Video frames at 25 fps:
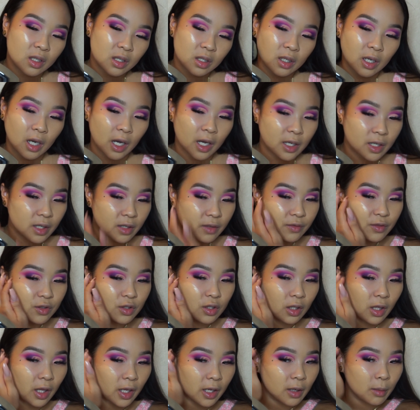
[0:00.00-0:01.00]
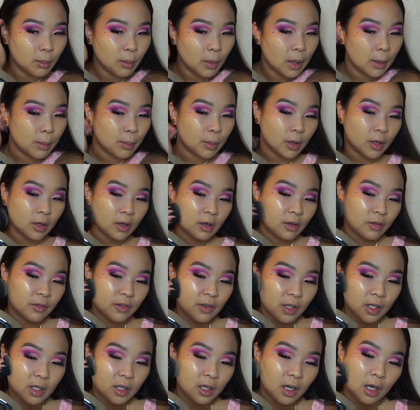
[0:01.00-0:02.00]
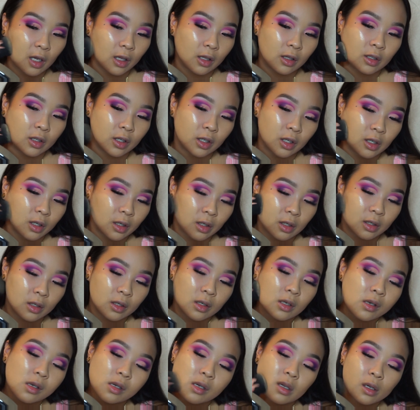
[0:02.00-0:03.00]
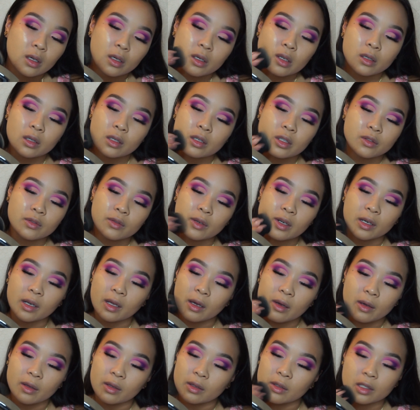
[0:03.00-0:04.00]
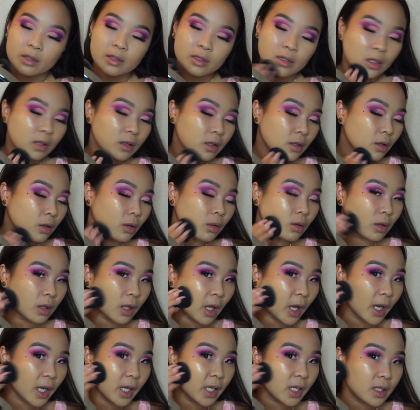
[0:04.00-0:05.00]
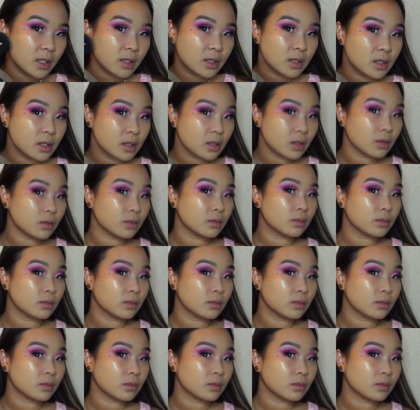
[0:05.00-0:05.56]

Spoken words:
kind of to like my perfect color. Because right now it looks a little light.